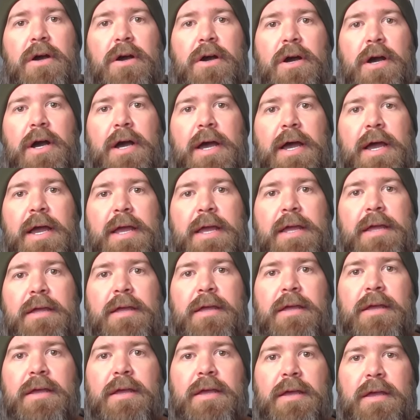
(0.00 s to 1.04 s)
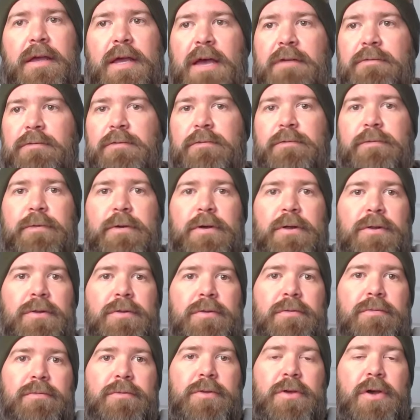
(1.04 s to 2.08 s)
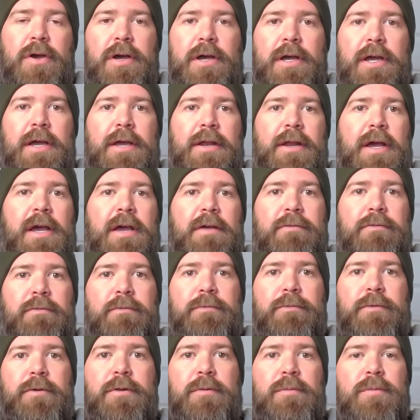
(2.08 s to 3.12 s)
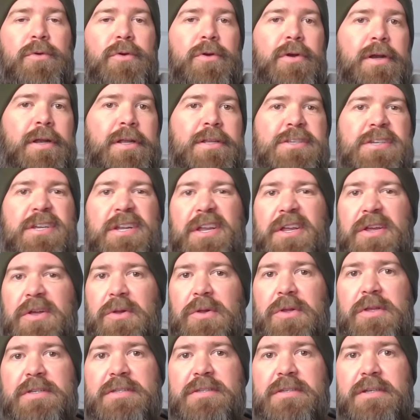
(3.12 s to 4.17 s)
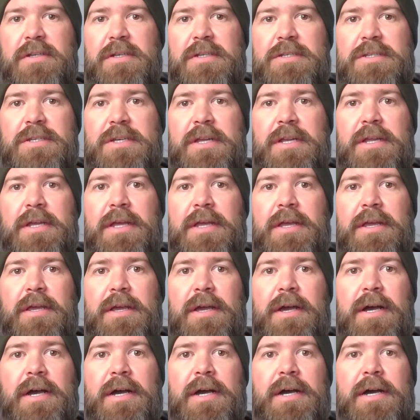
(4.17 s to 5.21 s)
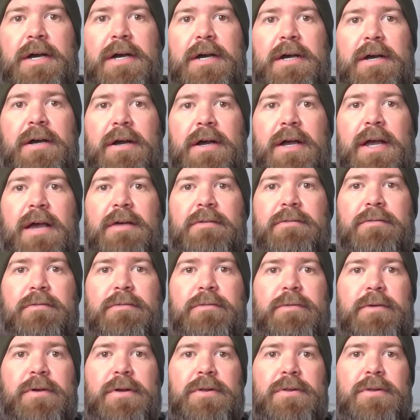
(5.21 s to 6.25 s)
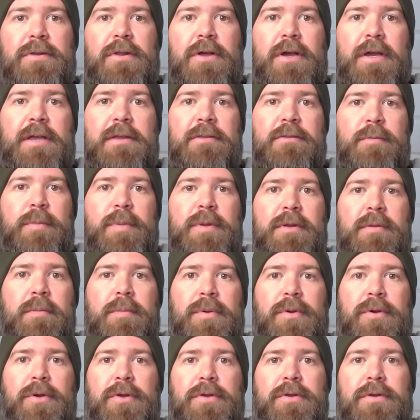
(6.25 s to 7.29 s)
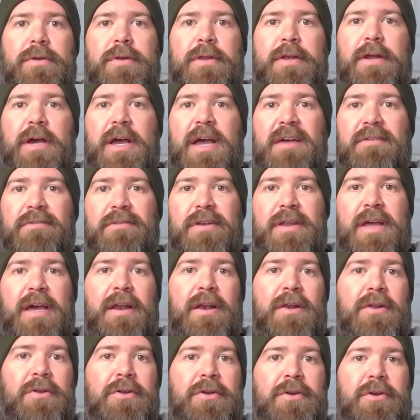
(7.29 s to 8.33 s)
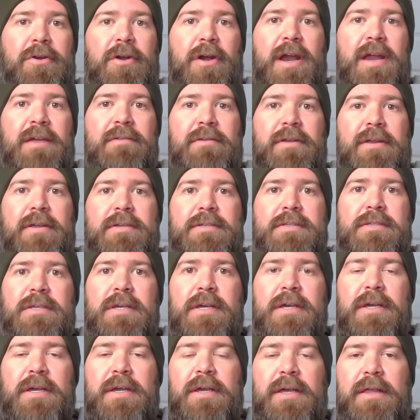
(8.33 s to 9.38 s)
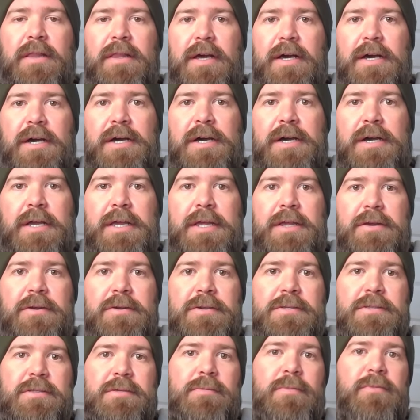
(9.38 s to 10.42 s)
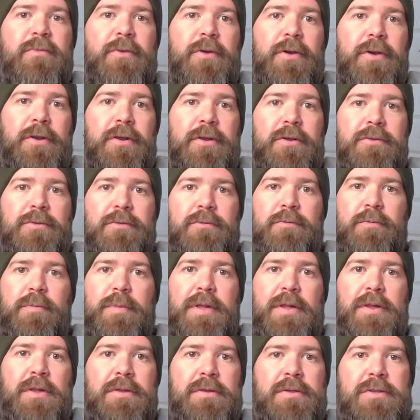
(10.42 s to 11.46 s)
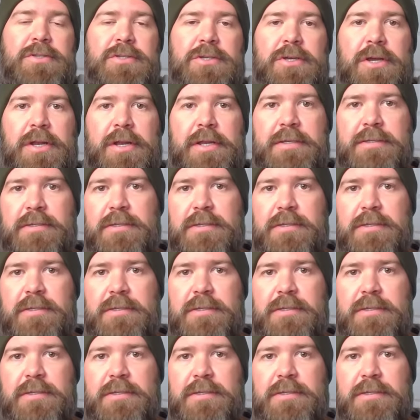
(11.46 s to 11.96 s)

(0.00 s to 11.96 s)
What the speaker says: I haven't felt tired. I haven't felt more energetic or less energetic. I haven't felt like it's been a burden, and I haven't had a lot of cravings. Here are some photos of me along the journey.